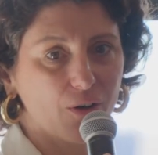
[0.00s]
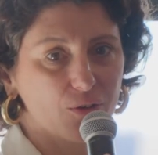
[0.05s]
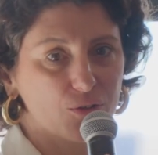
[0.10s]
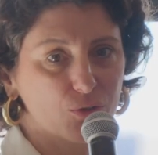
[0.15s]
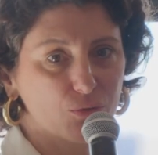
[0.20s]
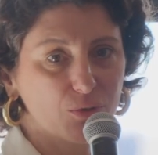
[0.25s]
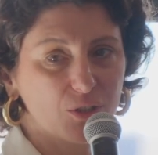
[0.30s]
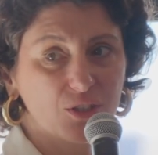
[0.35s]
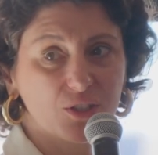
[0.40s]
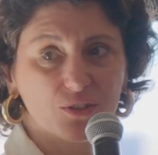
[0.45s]

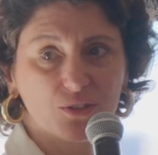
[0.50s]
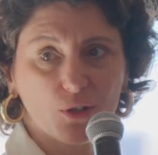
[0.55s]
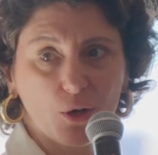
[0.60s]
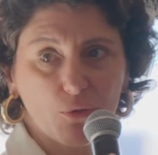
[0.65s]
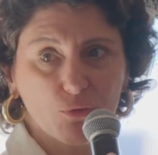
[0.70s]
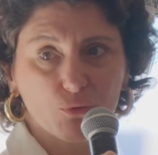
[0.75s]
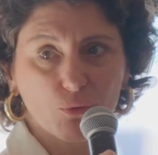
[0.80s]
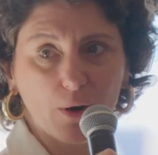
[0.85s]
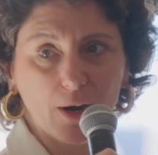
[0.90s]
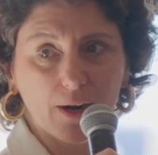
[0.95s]
3D
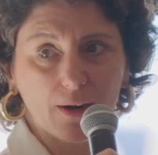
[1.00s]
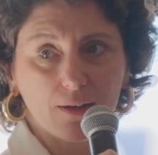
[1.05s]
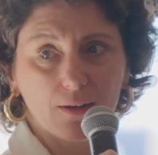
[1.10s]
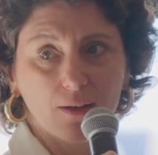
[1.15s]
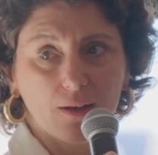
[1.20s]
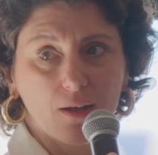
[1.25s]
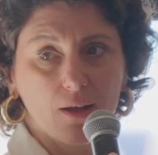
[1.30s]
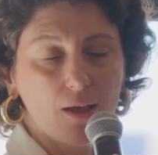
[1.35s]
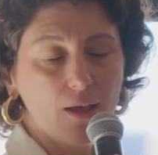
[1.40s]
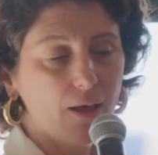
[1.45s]
software,
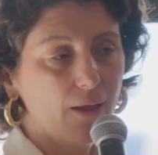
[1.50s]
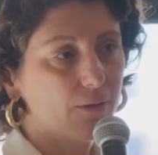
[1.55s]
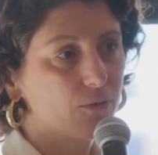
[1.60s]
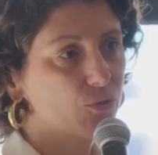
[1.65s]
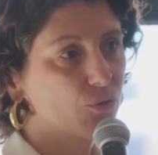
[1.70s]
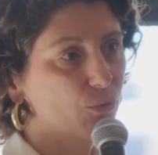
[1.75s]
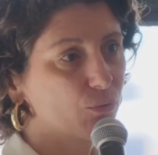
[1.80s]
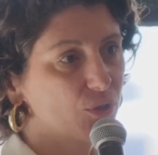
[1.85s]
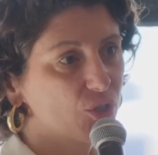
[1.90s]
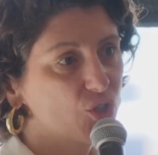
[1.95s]
and
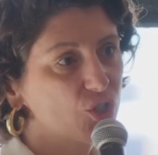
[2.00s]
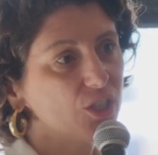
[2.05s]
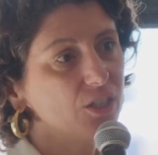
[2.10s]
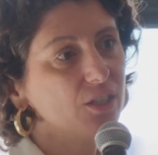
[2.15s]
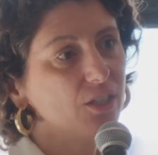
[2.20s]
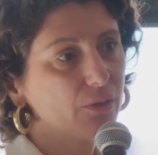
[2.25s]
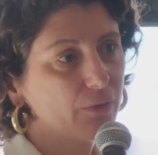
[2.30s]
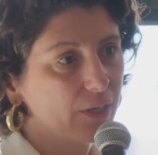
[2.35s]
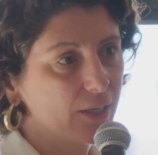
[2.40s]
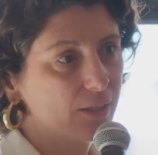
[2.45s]
so we
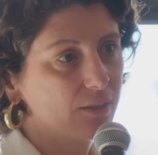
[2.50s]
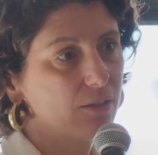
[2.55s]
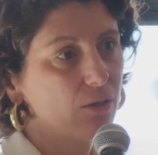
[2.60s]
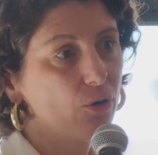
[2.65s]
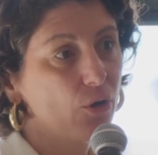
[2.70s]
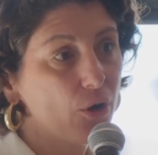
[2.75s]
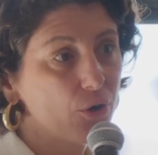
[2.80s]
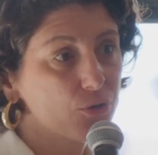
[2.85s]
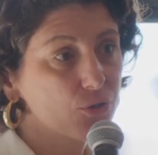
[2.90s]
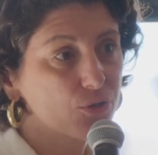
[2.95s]
generate
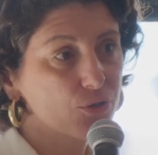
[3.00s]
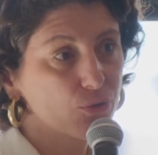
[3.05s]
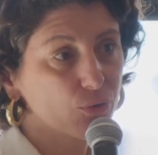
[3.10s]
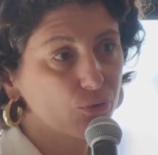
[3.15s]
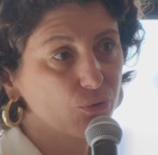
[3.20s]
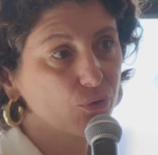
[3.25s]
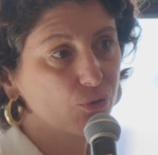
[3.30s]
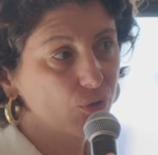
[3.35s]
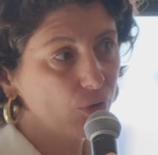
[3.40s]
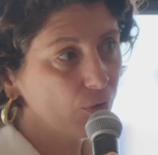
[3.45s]
lots.
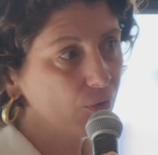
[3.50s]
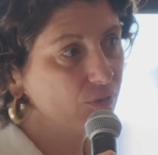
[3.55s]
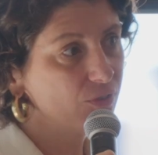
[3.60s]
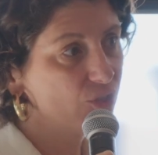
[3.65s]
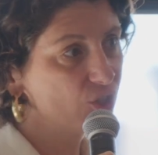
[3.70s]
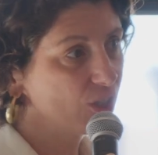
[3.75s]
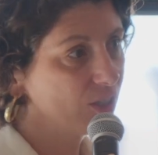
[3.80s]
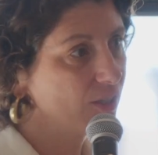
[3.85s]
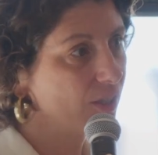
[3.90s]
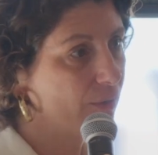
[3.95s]
So the code
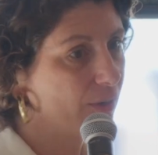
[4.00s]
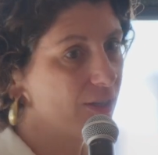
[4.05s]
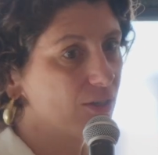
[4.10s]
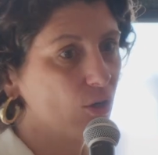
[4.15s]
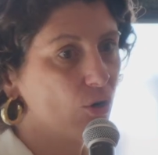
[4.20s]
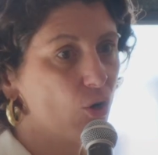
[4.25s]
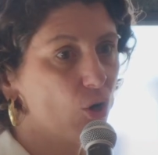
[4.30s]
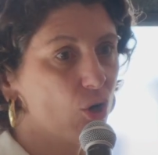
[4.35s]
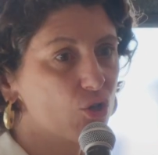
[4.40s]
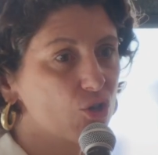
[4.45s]
generates
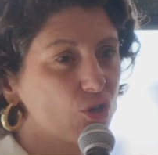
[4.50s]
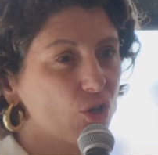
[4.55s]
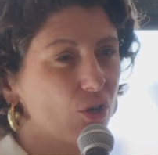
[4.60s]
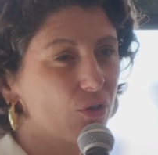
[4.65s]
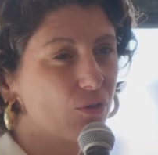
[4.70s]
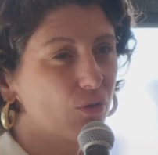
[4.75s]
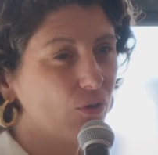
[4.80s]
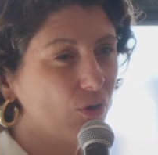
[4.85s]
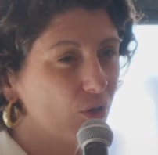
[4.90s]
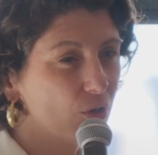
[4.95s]
lots
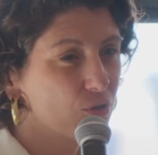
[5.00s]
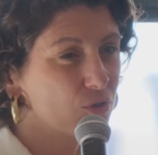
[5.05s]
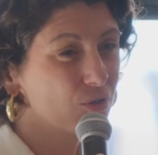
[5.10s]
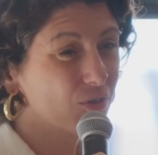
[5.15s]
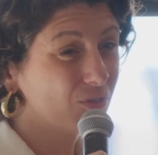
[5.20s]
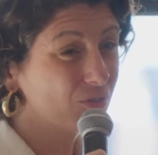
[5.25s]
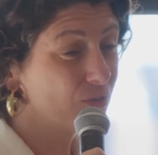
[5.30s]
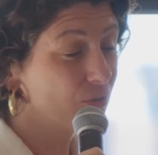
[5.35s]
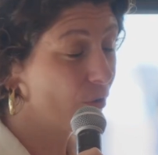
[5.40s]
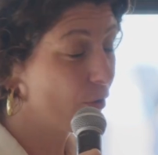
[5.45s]

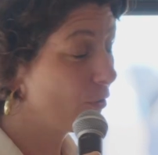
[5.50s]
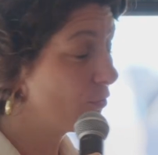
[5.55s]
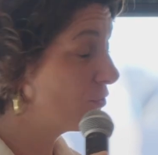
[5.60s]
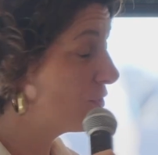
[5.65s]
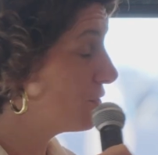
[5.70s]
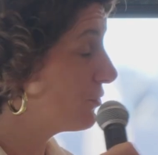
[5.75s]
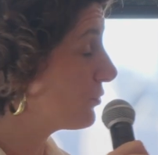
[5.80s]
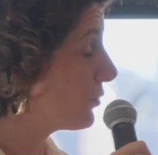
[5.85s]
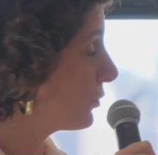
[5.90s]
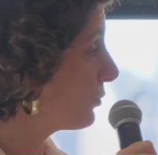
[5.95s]
of
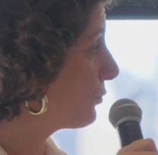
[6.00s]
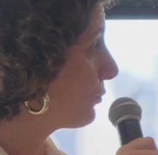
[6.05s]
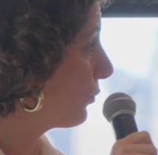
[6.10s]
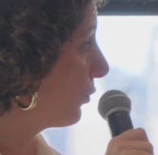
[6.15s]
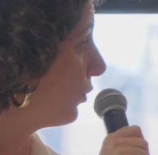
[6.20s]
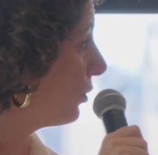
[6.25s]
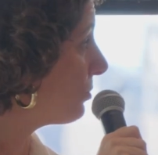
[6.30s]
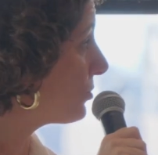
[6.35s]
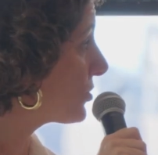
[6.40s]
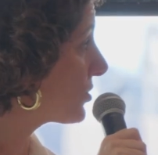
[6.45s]
different
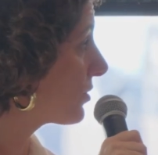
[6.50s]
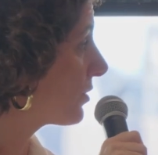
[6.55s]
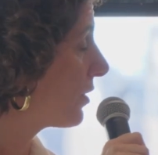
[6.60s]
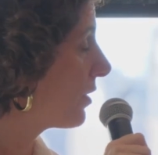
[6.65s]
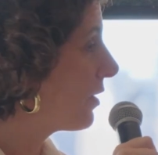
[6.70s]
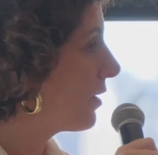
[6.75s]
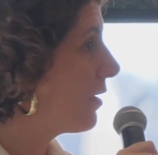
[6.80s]
forms.